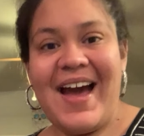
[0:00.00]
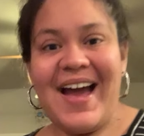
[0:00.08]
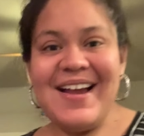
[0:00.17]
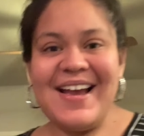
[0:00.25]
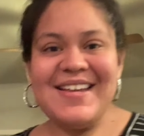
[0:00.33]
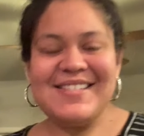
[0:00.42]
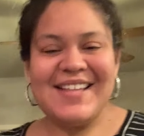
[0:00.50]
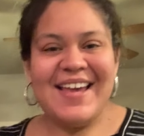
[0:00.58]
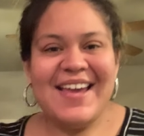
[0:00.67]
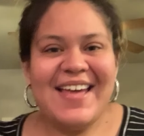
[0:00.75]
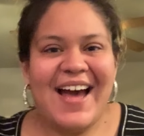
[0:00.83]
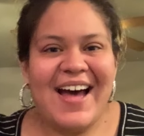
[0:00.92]
Hi guys,
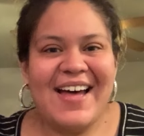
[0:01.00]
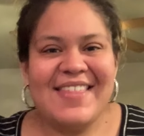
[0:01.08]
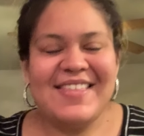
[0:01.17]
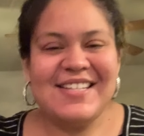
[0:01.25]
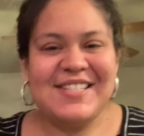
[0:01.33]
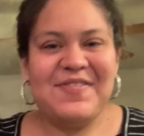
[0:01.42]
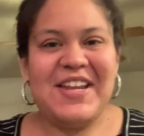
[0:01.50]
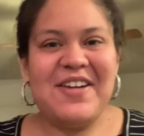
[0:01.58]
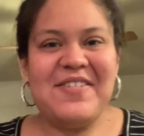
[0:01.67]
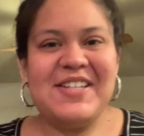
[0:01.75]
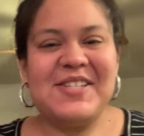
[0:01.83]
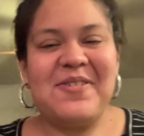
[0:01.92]
this video
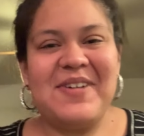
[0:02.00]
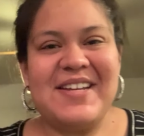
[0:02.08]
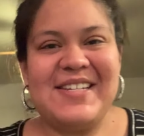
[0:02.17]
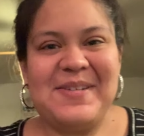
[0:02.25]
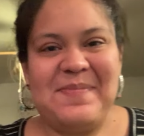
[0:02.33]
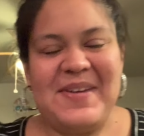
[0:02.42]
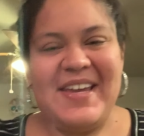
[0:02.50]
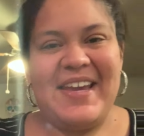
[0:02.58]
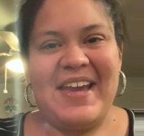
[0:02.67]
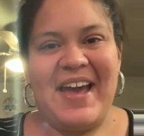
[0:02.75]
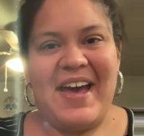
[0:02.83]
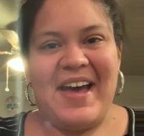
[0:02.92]
is going to
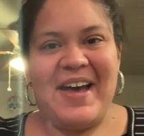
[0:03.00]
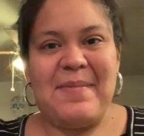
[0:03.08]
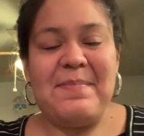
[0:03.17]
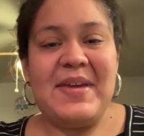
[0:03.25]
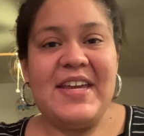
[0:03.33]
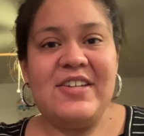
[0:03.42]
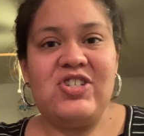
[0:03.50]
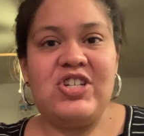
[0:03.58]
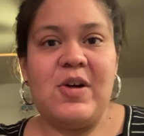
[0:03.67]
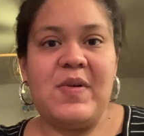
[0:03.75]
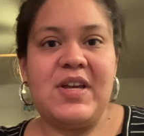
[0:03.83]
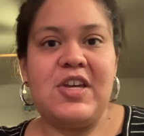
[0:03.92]
be me
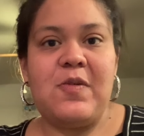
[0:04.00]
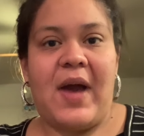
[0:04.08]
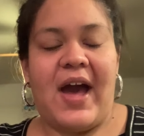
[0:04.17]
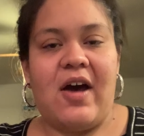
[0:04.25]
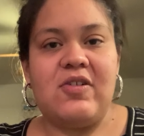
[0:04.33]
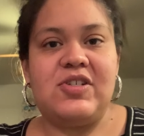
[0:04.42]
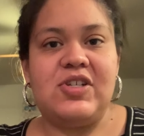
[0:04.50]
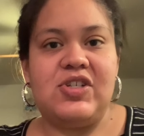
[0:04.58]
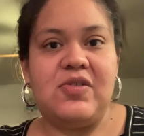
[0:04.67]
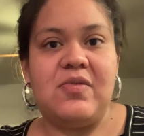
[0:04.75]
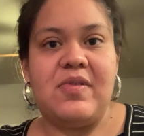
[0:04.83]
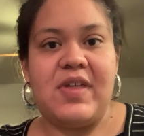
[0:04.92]
showing you how to
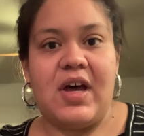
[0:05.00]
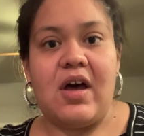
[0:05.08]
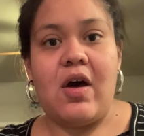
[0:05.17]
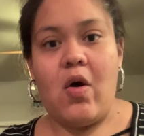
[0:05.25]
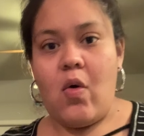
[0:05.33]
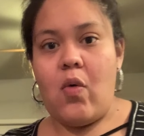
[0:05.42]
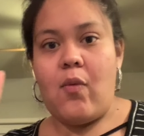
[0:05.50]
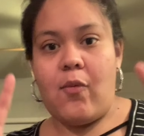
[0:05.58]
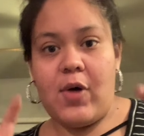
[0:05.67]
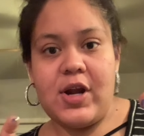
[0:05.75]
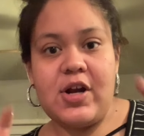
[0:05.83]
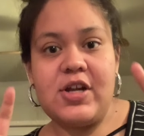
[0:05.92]
do the
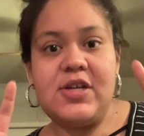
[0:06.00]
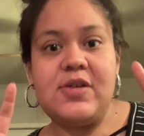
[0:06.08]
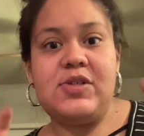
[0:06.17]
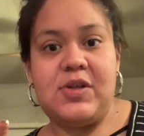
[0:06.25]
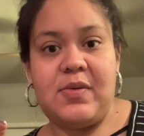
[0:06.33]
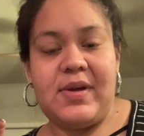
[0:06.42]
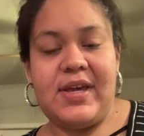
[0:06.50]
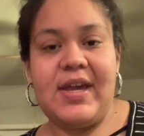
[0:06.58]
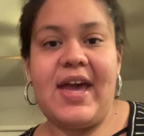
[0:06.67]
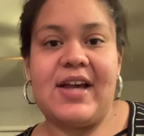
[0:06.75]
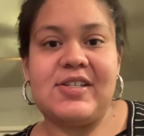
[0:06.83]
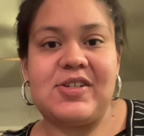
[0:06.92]
what are you doing
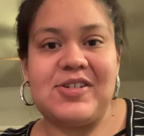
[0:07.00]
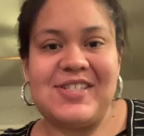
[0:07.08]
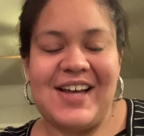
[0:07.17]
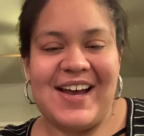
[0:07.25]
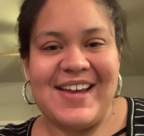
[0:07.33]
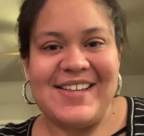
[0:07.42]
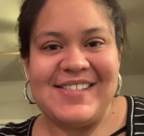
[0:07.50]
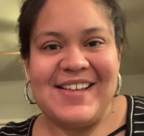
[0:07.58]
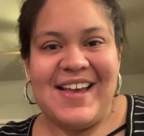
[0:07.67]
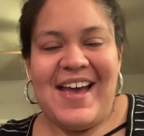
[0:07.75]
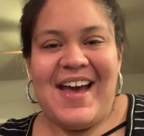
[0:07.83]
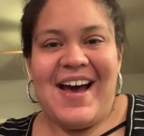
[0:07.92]
exercise
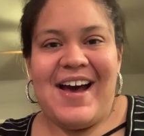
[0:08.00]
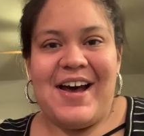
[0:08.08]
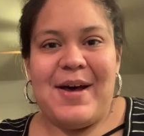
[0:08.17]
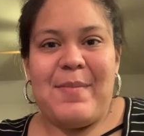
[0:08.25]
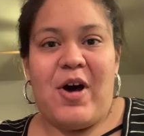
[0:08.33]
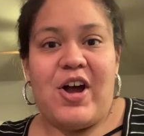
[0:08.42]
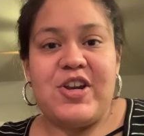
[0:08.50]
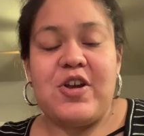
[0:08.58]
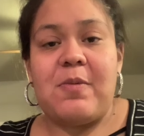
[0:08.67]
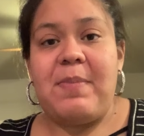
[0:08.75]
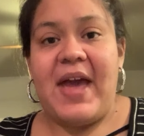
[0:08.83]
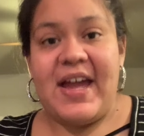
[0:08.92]
on
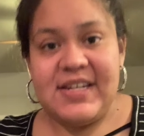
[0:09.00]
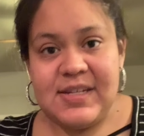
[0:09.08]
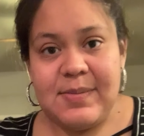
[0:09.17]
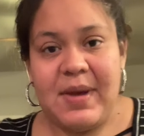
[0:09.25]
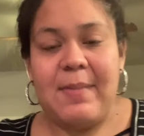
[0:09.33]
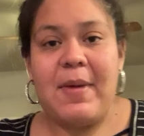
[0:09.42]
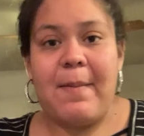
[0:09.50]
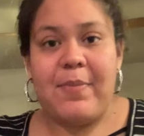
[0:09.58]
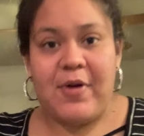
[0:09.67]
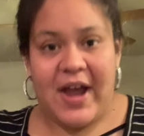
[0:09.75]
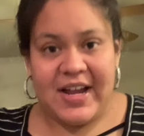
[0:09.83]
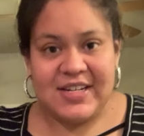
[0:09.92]
your Pantomime
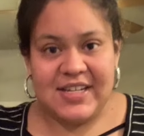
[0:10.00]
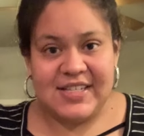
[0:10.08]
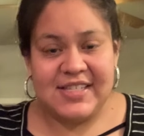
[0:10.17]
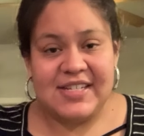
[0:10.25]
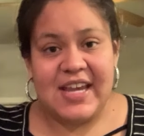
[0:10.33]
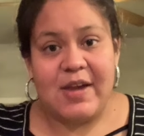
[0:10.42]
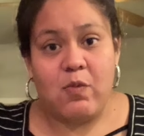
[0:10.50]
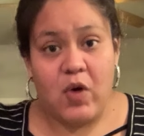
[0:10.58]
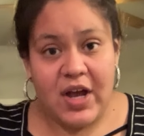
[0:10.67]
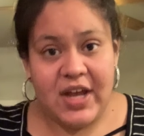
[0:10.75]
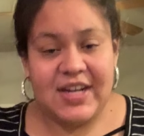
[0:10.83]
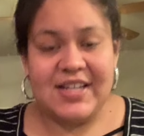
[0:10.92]
Practice Day
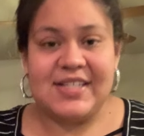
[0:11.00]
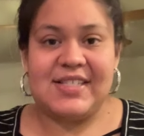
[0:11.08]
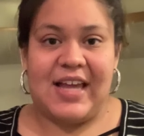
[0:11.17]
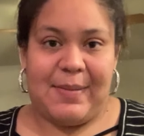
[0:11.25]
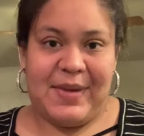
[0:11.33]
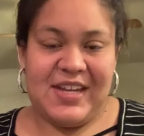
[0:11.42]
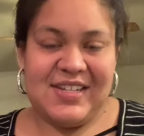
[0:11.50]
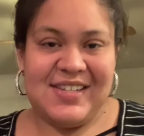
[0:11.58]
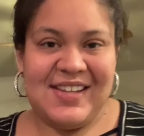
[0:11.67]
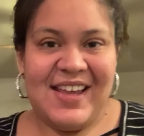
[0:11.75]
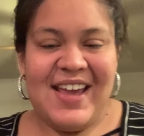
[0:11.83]
1 assignment.